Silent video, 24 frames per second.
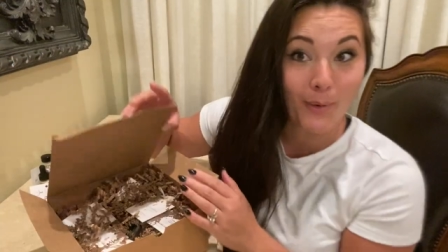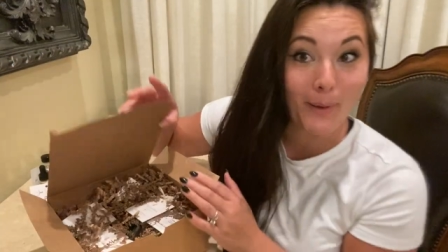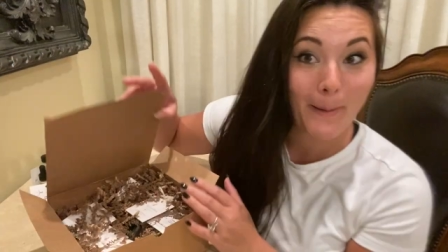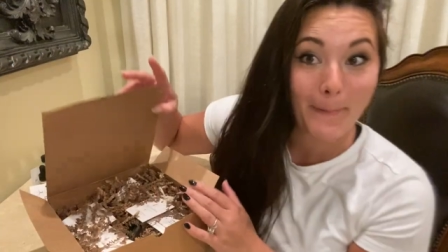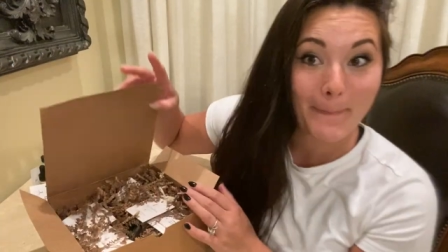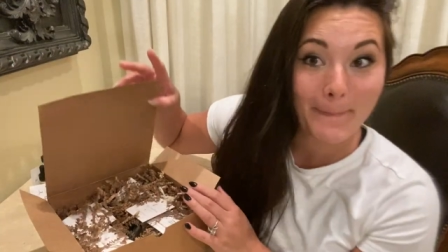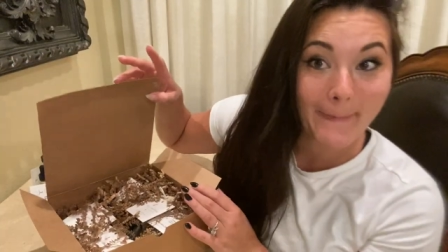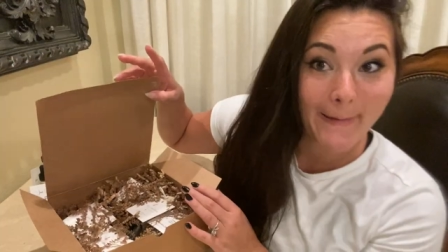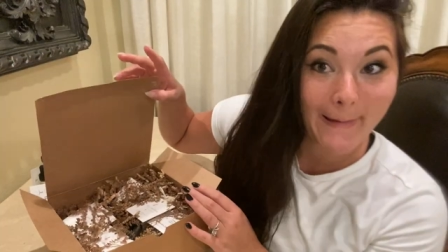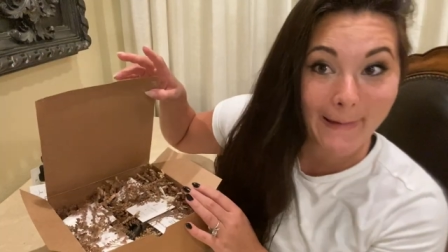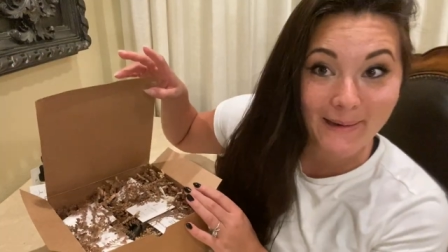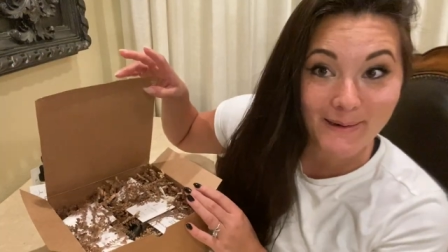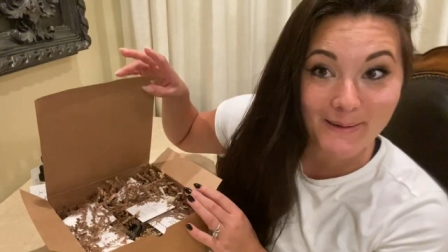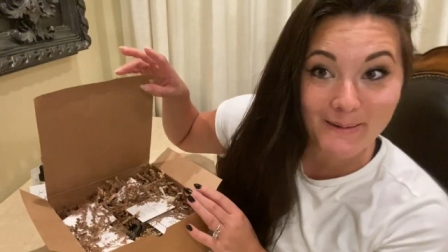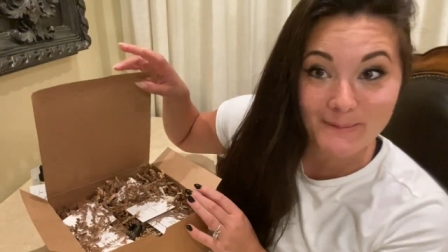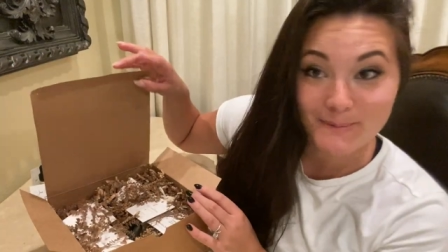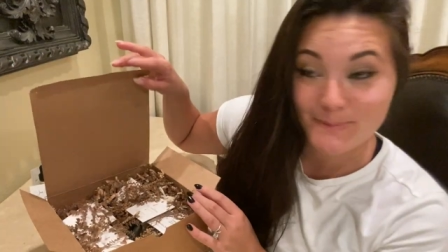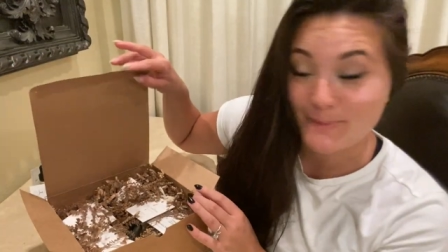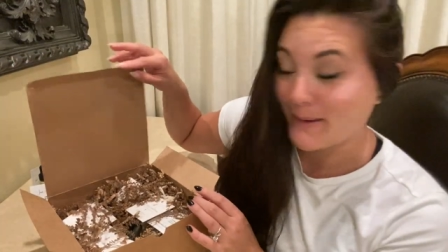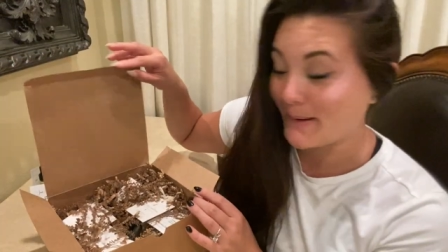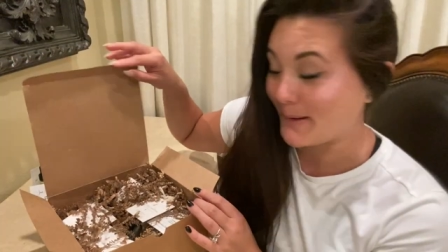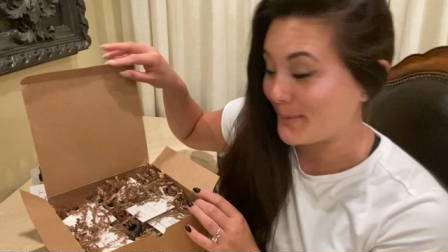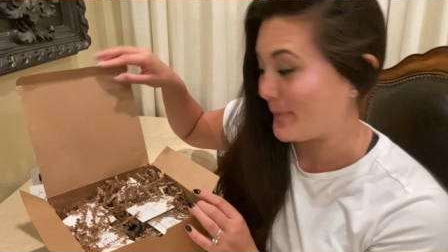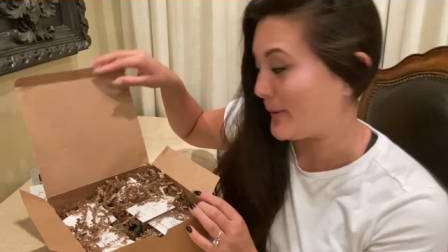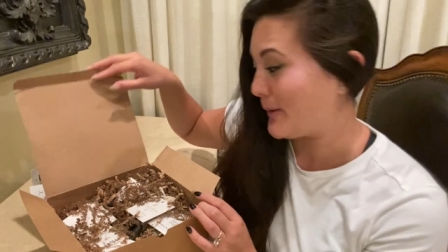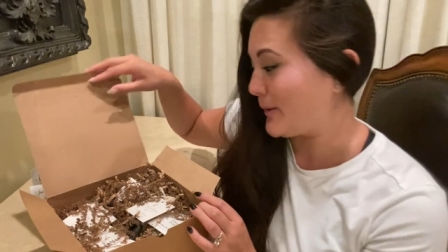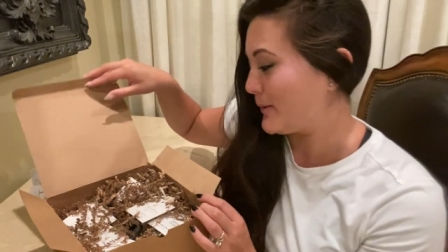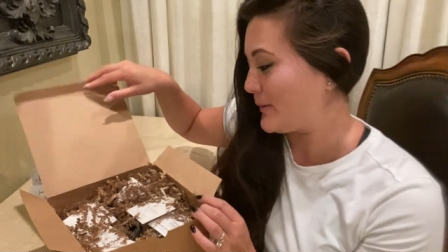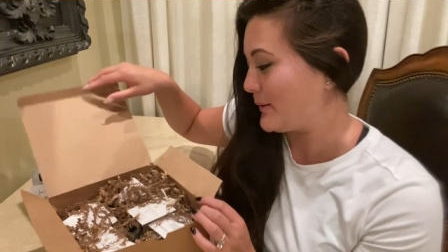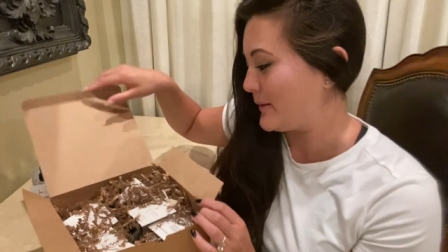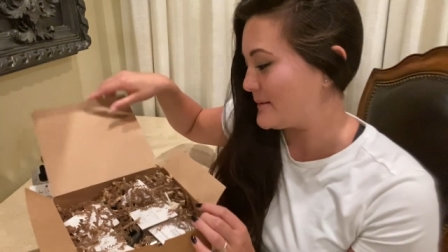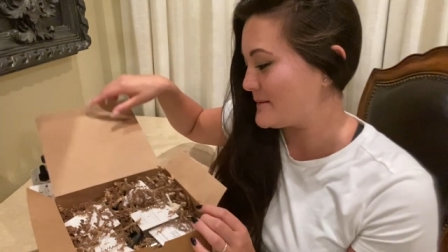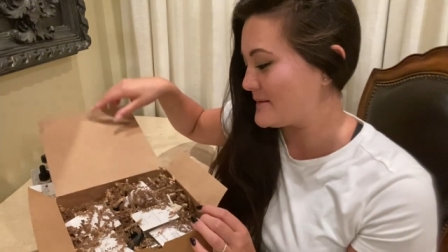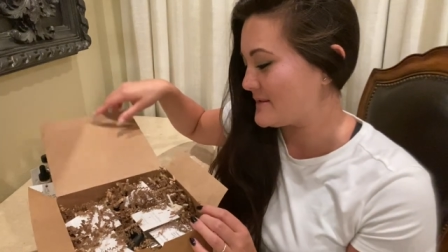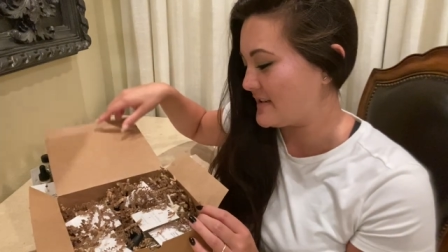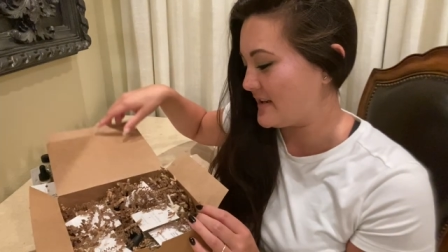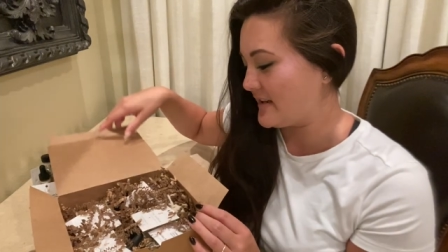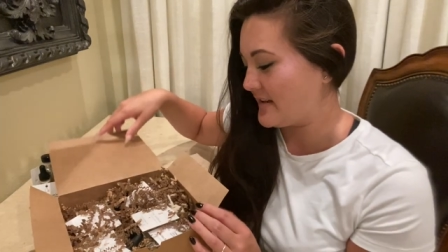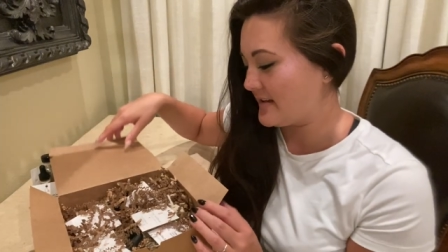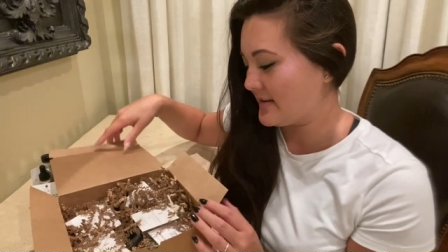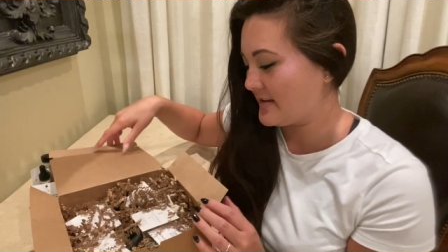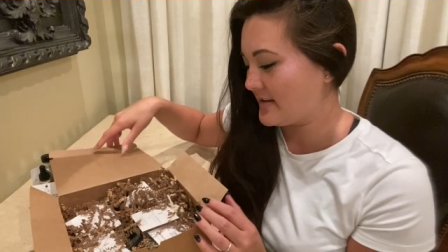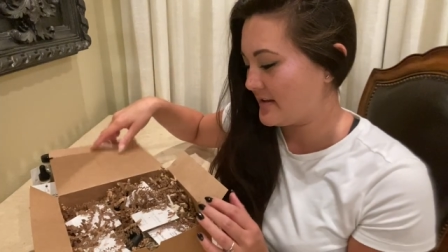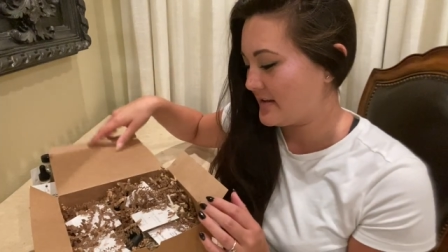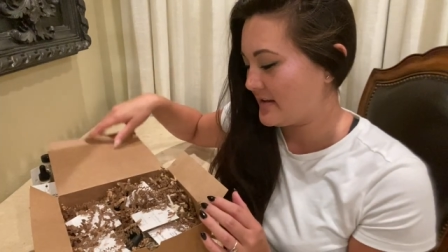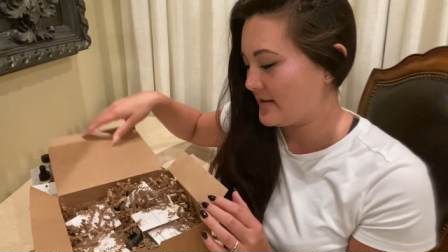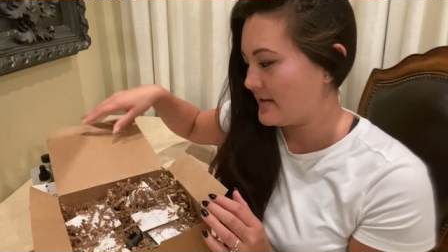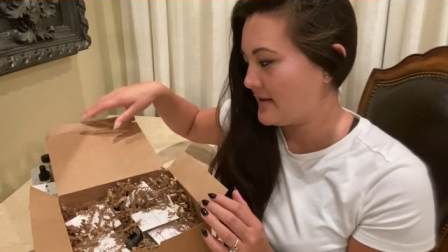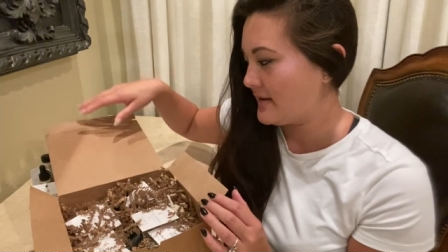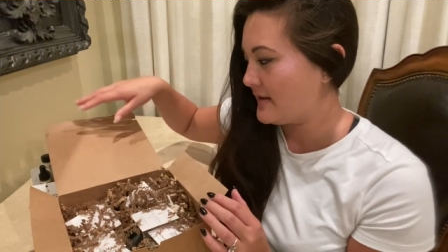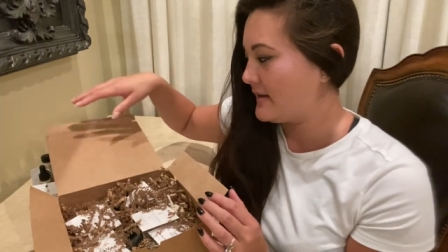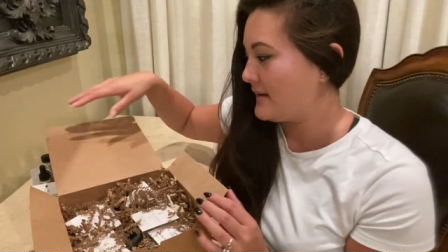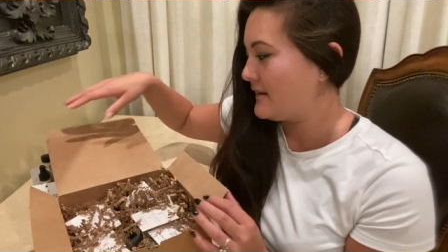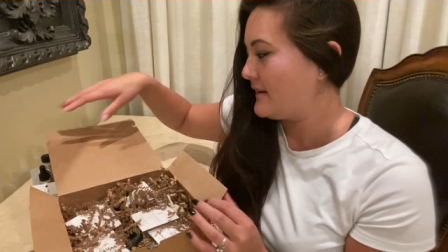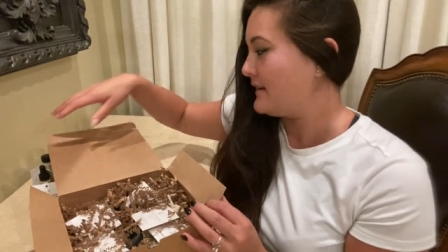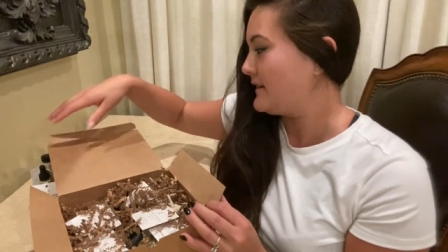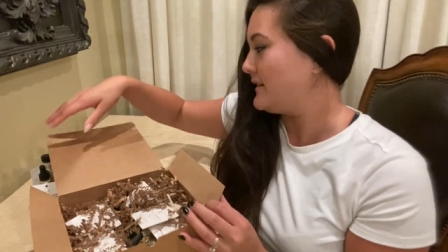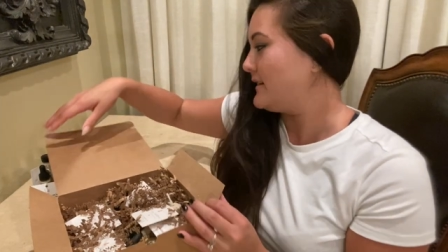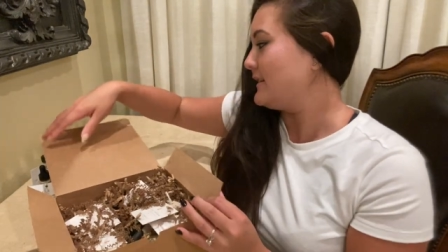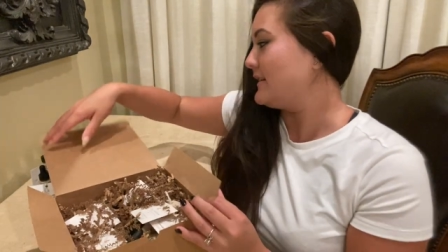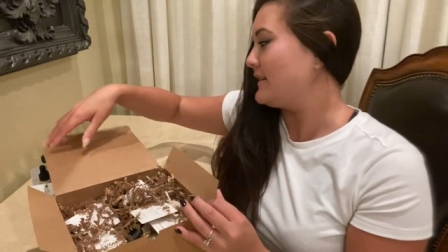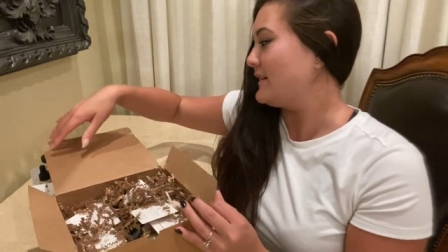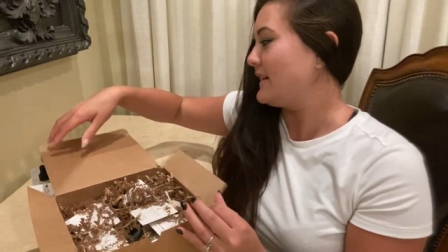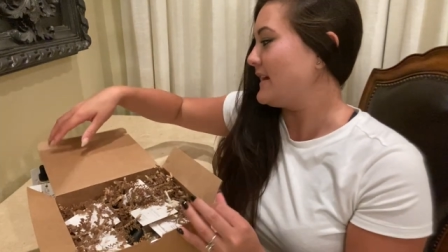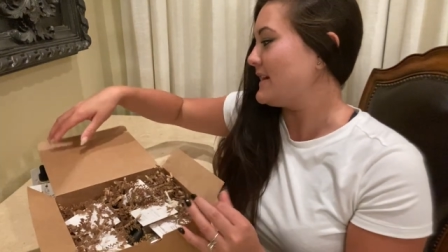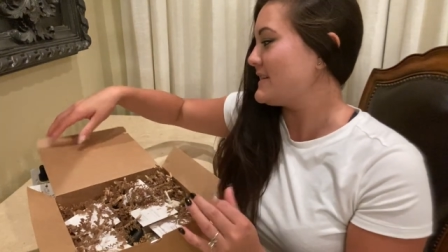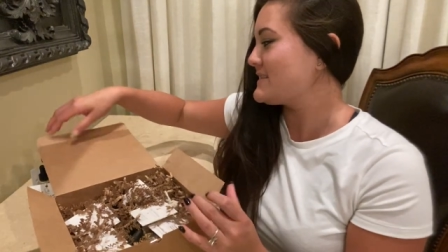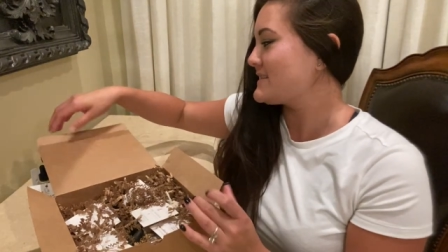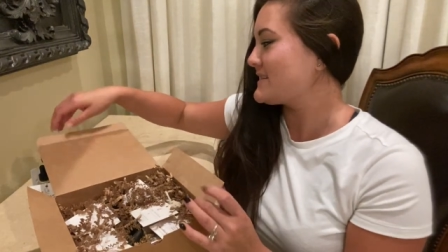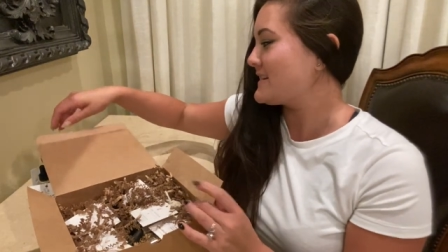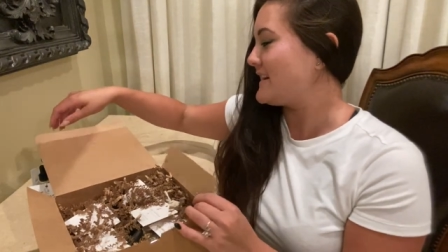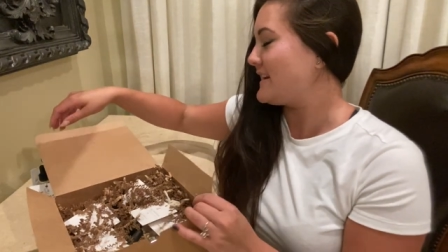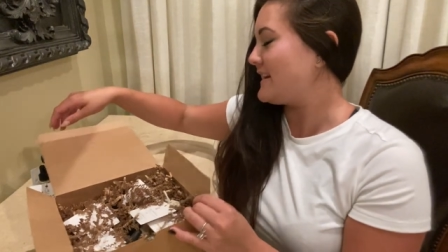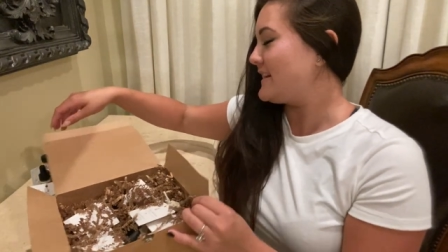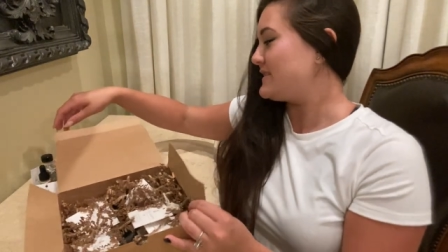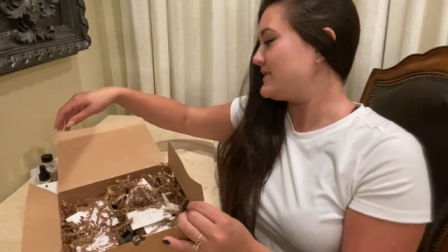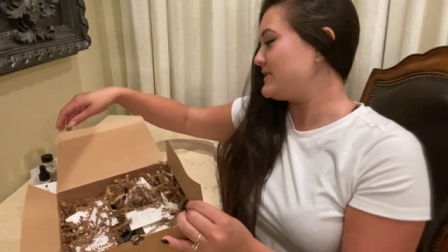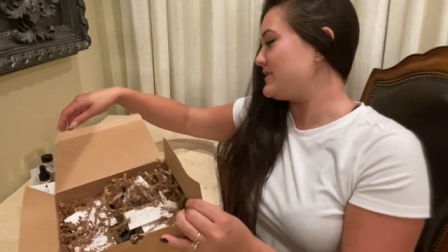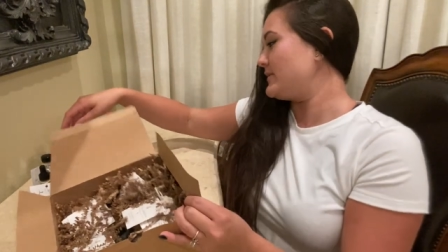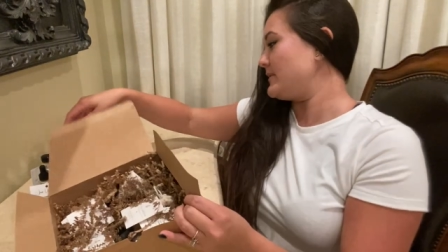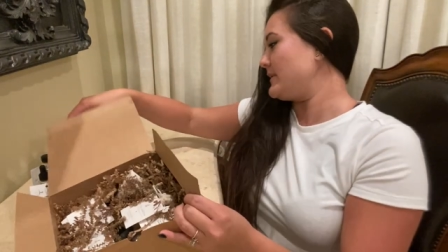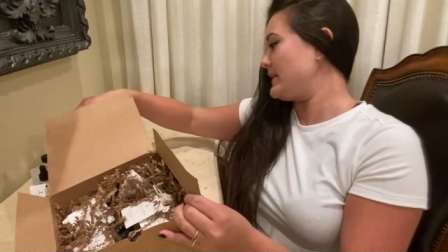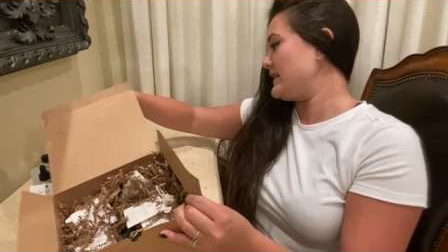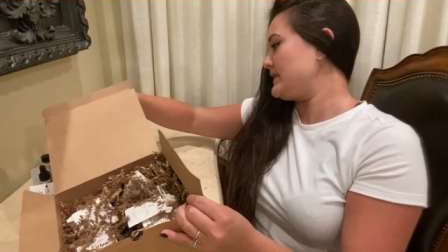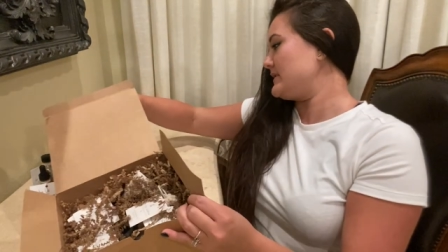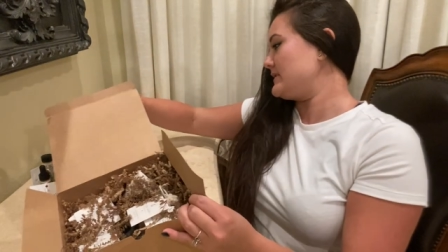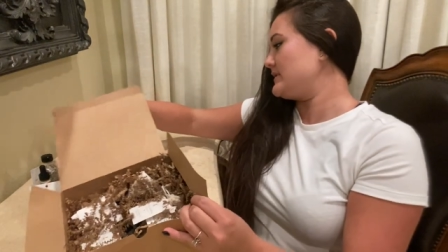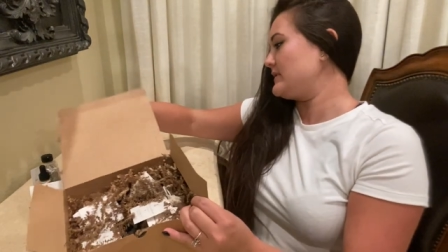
right, my hair is back in my Let's see let's get into it.